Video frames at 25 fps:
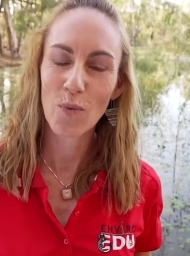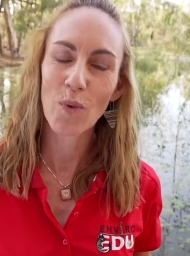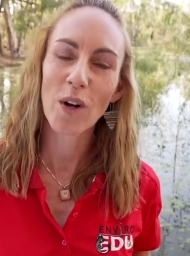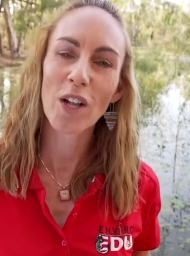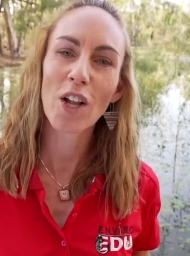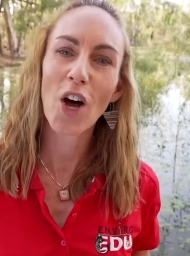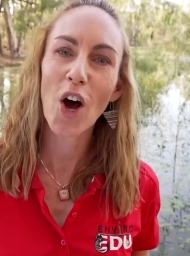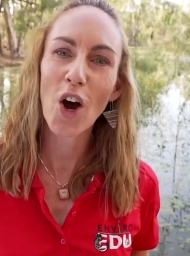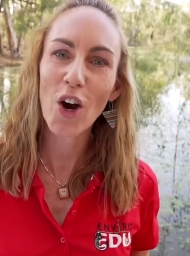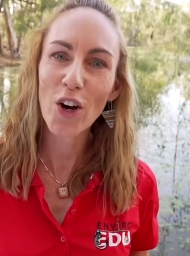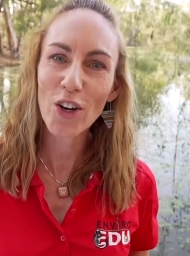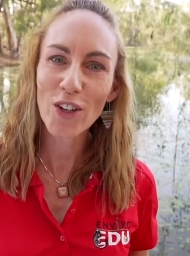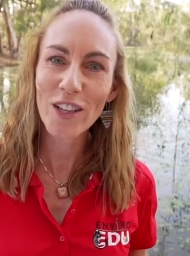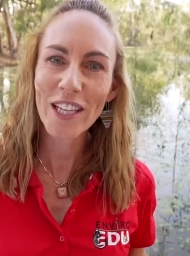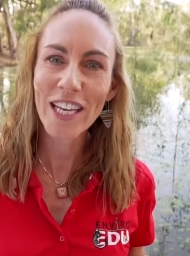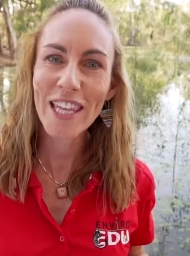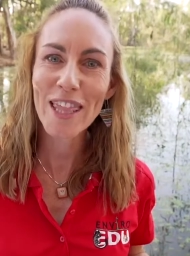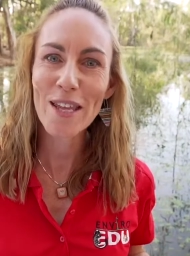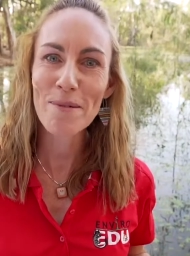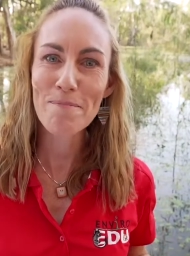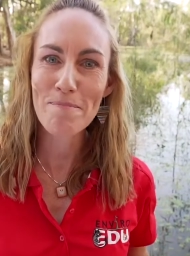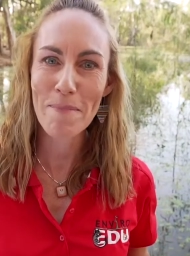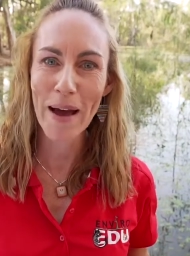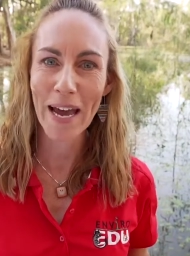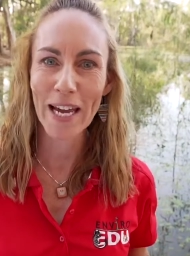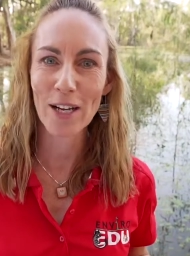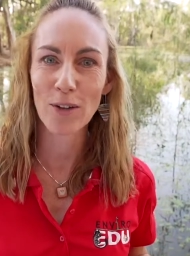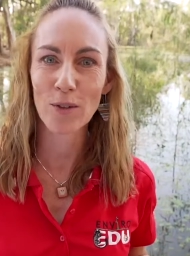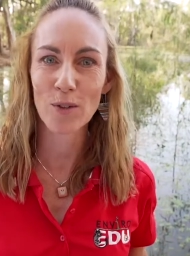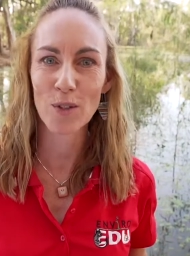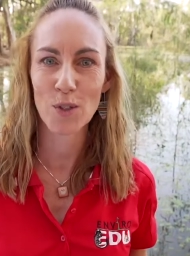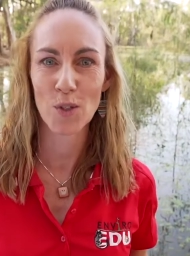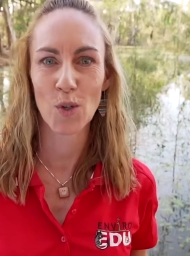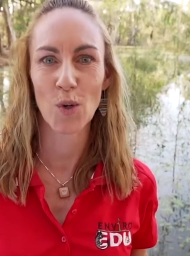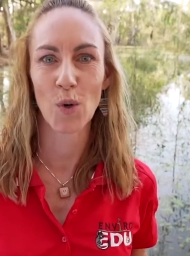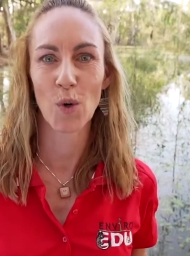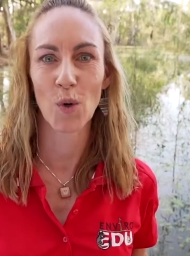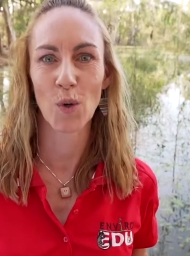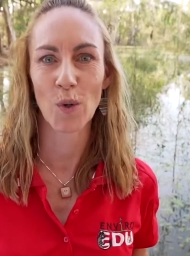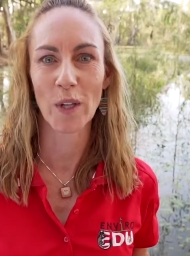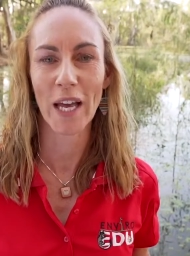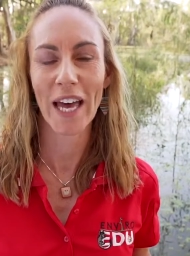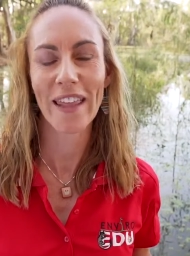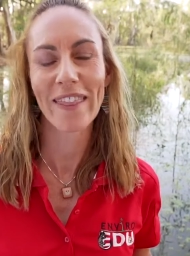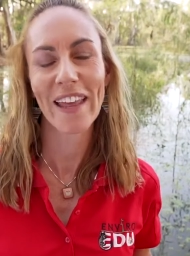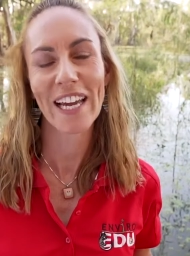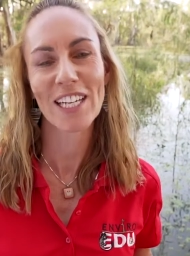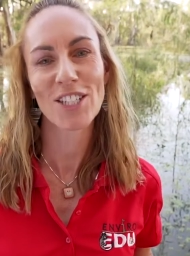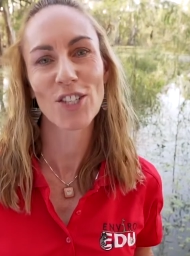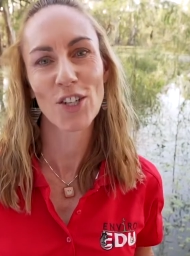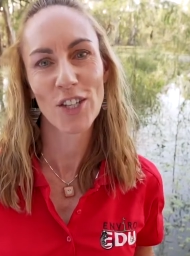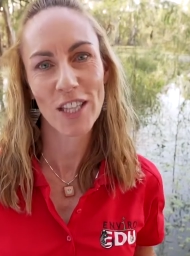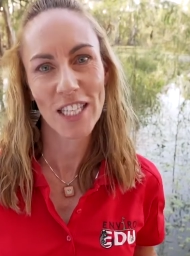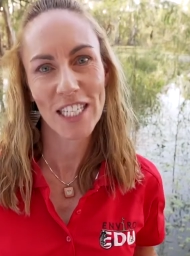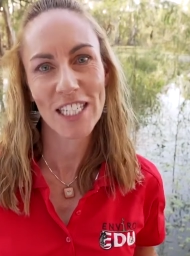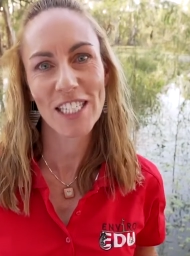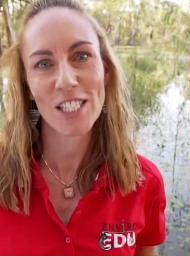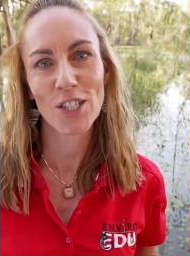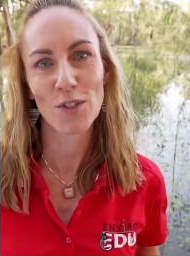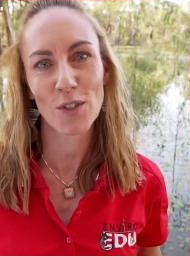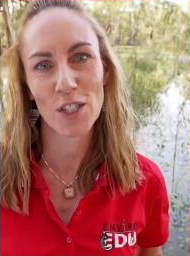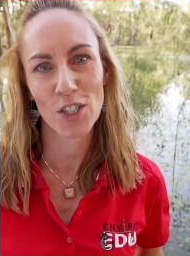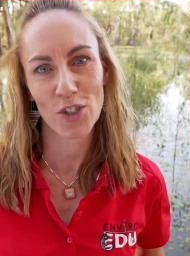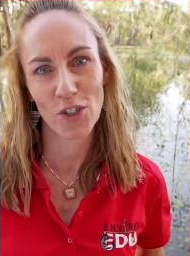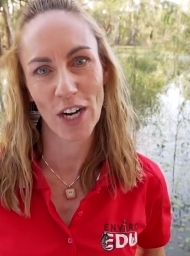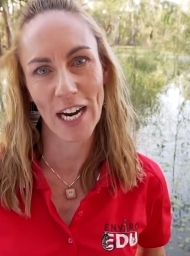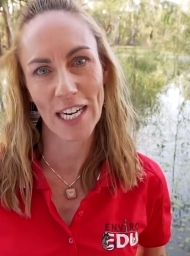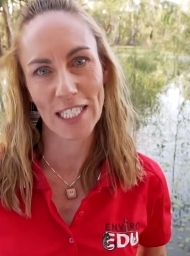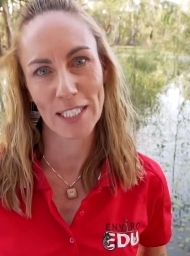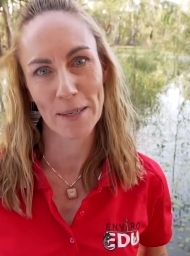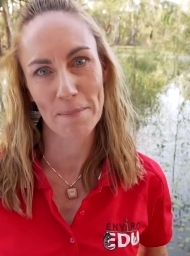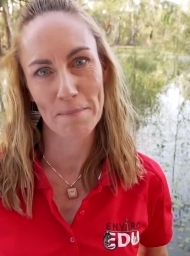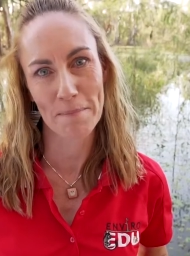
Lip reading: Well, only the males call, and they do this to attract a